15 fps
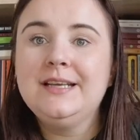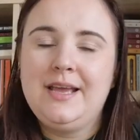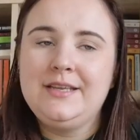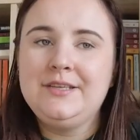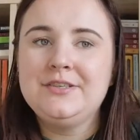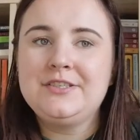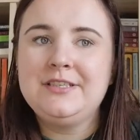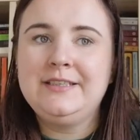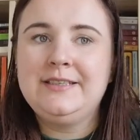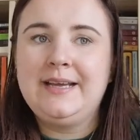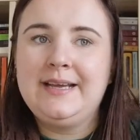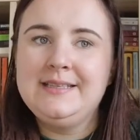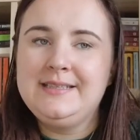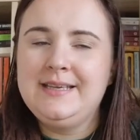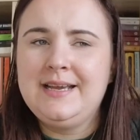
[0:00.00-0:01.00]
And usually the
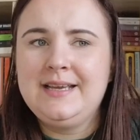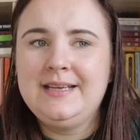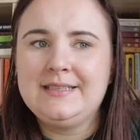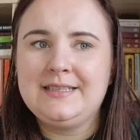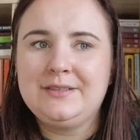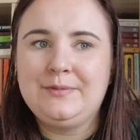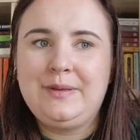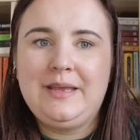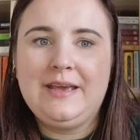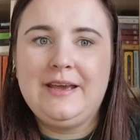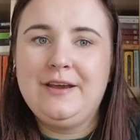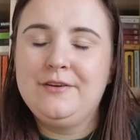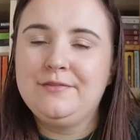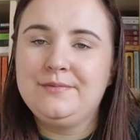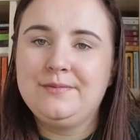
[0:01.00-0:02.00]
idea is that we
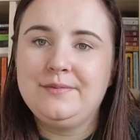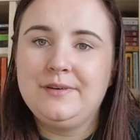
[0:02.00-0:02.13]
have